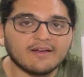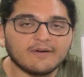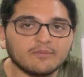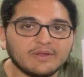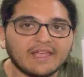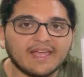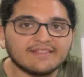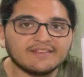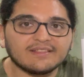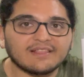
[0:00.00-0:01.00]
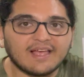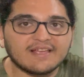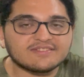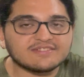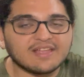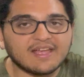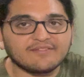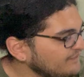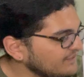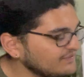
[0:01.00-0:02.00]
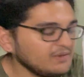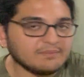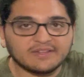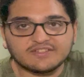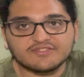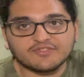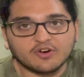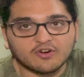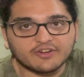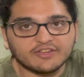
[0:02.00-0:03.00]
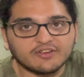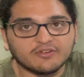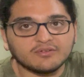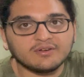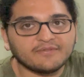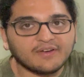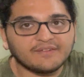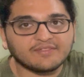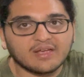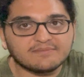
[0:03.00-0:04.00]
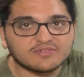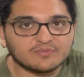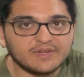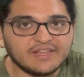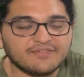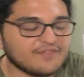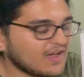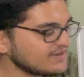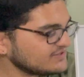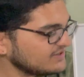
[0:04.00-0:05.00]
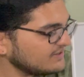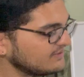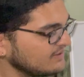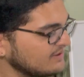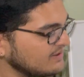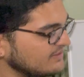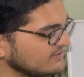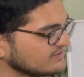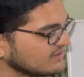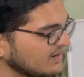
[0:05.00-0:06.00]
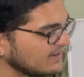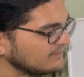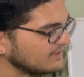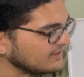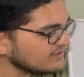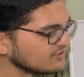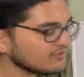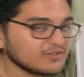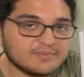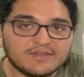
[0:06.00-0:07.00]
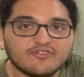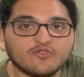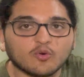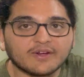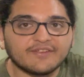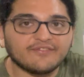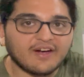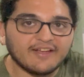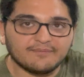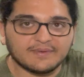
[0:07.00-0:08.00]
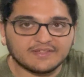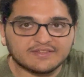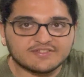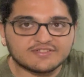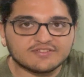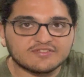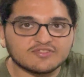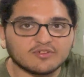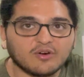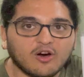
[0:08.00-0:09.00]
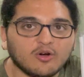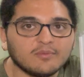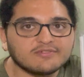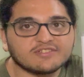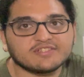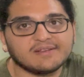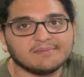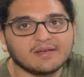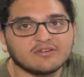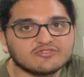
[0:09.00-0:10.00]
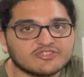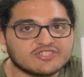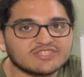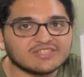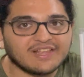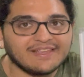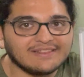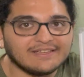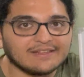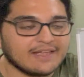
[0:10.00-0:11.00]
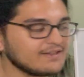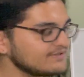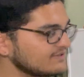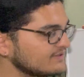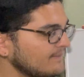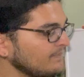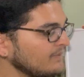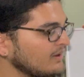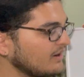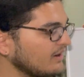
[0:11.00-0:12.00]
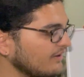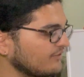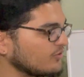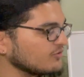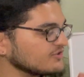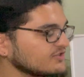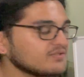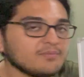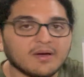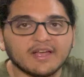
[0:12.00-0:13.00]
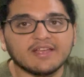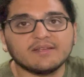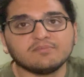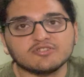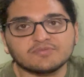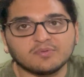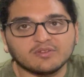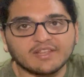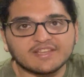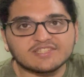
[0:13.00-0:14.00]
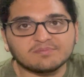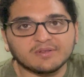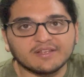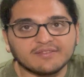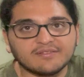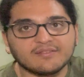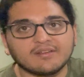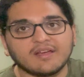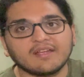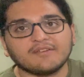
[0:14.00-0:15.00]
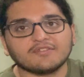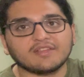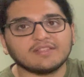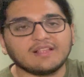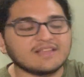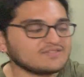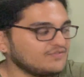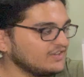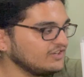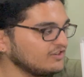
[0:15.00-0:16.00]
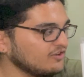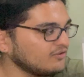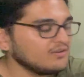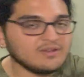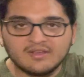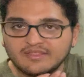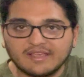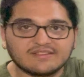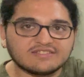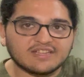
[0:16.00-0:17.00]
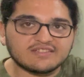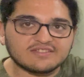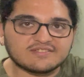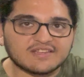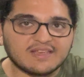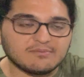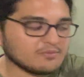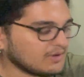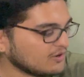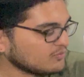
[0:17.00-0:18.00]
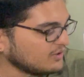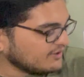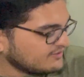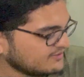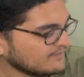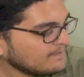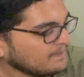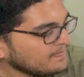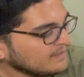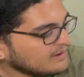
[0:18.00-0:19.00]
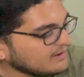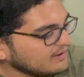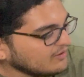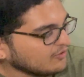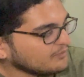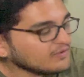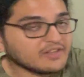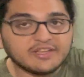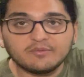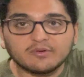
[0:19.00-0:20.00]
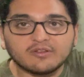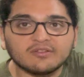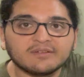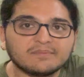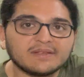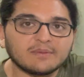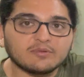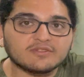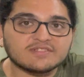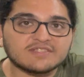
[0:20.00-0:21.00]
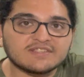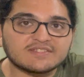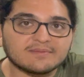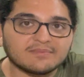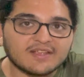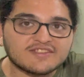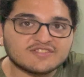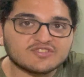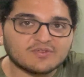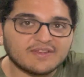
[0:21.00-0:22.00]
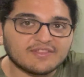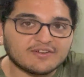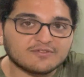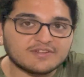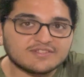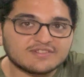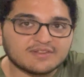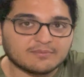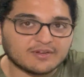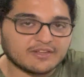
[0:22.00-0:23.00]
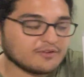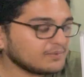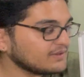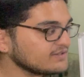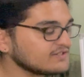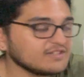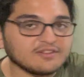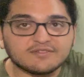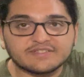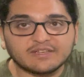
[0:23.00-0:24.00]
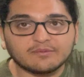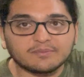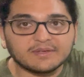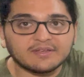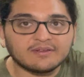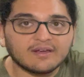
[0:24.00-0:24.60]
we ended last at 50 minutes of cardio 5 times a week, fasted. This time it is going to be 45 minutes, so almost the same amount, just slightly less. Of course, my push-pull leg split, I covered that in the last video. That stays the same no matter what. Hopefully we'll be able to see some nice strength increases. I'm really hoping to see those. That will be